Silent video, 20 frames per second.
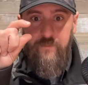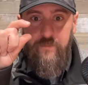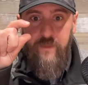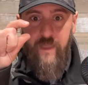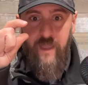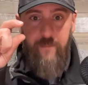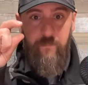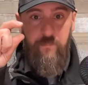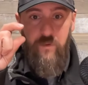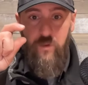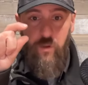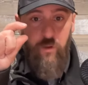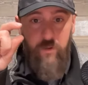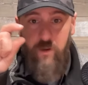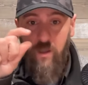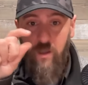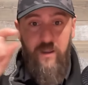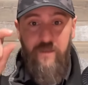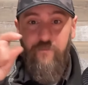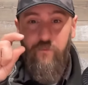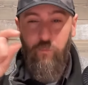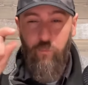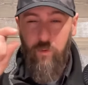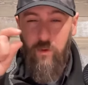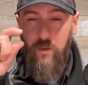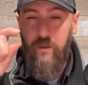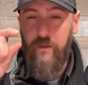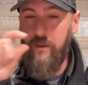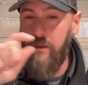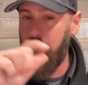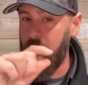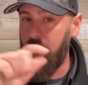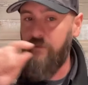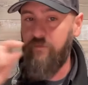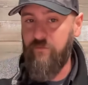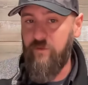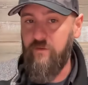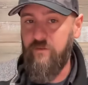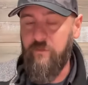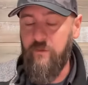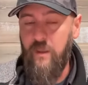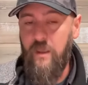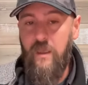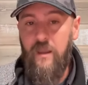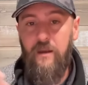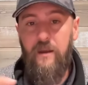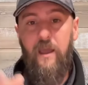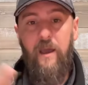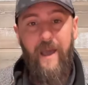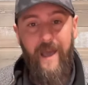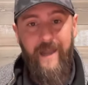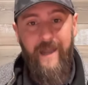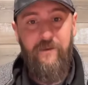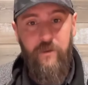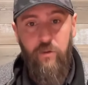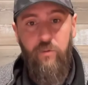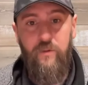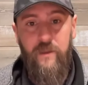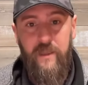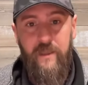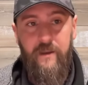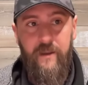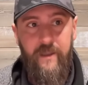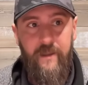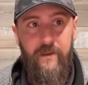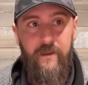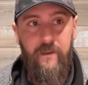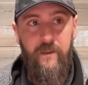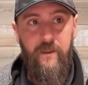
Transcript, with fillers: that, not even really enough to. Now, I do get it.